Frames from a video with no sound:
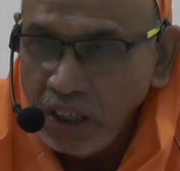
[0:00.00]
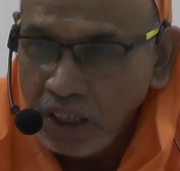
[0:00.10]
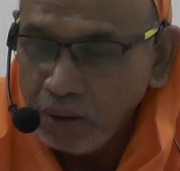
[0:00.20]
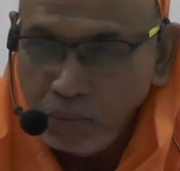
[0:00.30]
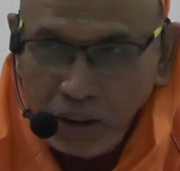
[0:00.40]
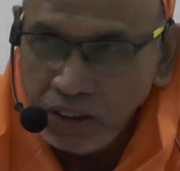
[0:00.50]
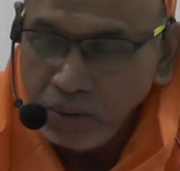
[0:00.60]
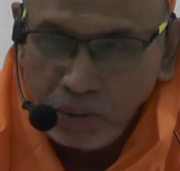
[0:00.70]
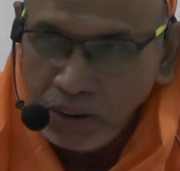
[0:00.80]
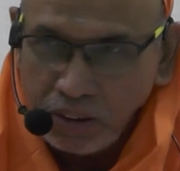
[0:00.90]
And my
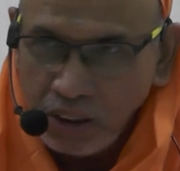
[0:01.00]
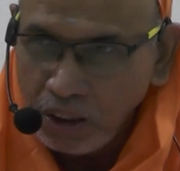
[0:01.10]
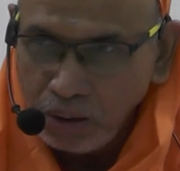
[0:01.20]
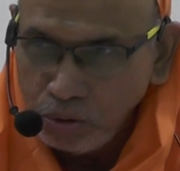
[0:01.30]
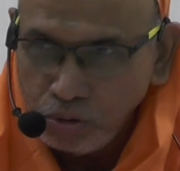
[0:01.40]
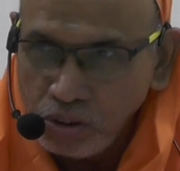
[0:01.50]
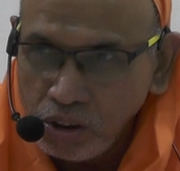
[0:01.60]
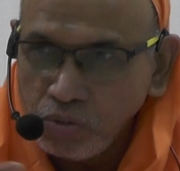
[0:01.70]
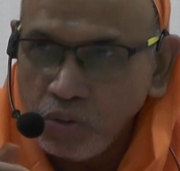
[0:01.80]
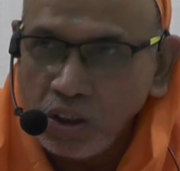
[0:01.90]
chappals are
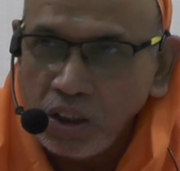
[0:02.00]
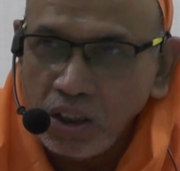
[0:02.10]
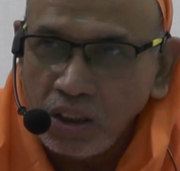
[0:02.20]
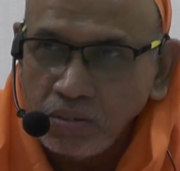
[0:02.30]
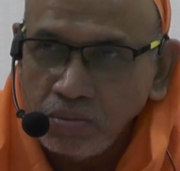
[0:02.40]
useless for her.